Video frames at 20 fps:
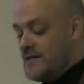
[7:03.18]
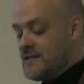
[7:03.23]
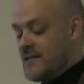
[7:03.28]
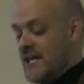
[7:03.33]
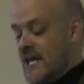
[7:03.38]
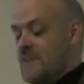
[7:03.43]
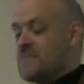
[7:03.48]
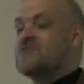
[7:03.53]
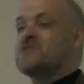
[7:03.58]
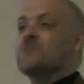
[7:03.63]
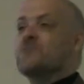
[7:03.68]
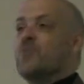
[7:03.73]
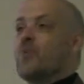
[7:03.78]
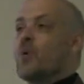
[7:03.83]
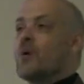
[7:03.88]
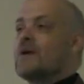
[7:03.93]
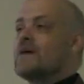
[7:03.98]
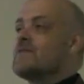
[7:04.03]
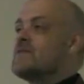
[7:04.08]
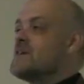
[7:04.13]
to keep
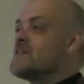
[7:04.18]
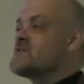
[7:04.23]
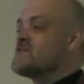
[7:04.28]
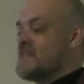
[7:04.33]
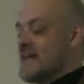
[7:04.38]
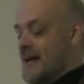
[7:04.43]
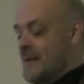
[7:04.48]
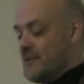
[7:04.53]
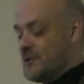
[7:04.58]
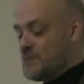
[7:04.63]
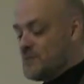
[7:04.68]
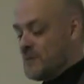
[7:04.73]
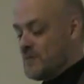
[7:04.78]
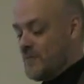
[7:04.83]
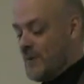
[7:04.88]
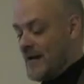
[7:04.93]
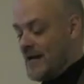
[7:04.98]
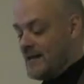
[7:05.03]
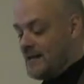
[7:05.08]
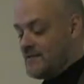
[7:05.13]
supporting the
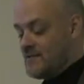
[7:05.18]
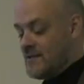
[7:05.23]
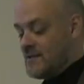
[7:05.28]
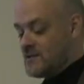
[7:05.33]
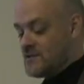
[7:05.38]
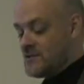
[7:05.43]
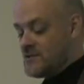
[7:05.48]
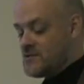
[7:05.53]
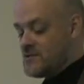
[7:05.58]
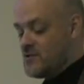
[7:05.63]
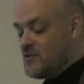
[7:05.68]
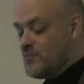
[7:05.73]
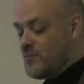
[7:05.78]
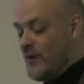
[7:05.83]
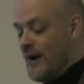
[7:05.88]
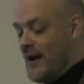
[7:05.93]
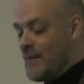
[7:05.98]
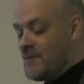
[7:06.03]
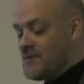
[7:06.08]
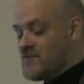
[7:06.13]
establishment politicians who
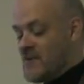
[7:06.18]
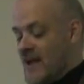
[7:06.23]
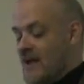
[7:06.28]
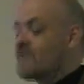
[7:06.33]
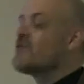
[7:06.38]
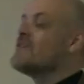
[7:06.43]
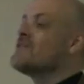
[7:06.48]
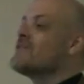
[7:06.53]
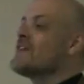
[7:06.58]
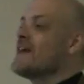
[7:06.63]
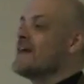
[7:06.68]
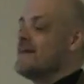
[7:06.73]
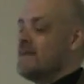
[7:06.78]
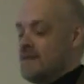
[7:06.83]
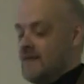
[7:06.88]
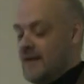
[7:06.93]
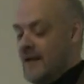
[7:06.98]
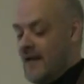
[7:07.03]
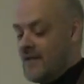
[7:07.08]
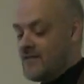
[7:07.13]
promise everything
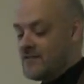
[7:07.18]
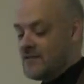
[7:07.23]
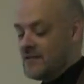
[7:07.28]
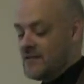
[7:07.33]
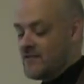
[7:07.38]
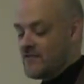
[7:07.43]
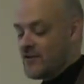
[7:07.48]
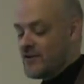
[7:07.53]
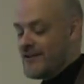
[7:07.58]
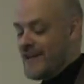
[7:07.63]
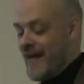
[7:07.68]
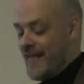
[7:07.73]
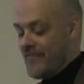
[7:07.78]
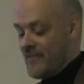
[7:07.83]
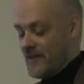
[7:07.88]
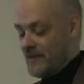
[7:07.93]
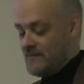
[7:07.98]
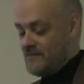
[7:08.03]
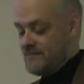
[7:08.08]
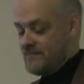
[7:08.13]
and deliver
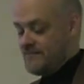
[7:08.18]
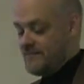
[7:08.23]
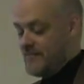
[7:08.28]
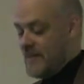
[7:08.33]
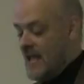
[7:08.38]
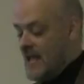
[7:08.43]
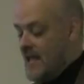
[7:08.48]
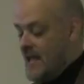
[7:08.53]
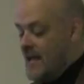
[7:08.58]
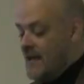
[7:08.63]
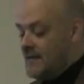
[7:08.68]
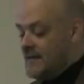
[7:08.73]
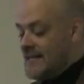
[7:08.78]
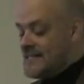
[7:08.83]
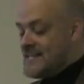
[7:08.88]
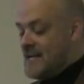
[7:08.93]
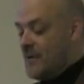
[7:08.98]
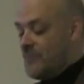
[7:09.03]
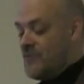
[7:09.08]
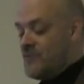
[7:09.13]
nothing.
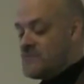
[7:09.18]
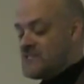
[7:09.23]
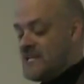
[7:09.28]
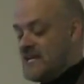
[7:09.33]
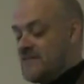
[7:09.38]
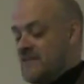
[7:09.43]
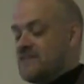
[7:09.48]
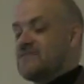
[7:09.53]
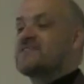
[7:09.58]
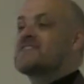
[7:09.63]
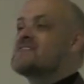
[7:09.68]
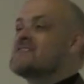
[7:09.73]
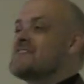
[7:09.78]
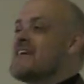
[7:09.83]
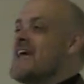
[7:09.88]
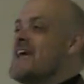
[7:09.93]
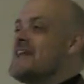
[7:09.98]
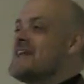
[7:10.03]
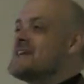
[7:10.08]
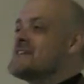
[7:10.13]
Let's help them see that the
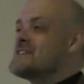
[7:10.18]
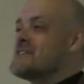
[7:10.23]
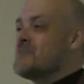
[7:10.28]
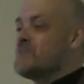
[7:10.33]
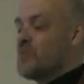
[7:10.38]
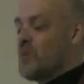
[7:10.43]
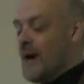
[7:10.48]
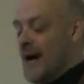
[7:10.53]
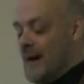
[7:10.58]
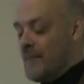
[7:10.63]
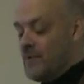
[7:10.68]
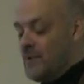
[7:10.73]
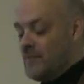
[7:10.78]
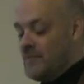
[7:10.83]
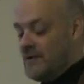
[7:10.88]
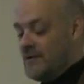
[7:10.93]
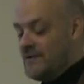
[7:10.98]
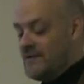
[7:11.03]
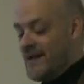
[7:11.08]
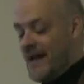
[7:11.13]
state is the
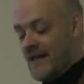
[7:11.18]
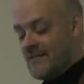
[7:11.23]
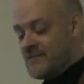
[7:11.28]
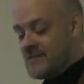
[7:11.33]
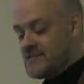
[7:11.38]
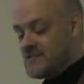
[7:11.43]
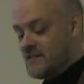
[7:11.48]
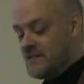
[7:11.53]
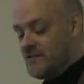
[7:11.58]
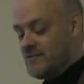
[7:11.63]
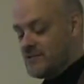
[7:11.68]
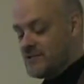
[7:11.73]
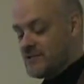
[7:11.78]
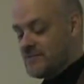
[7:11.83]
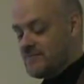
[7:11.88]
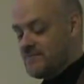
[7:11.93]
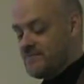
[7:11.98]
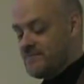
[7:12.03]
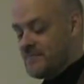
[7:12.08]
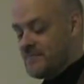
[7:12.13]
problem, not the solution.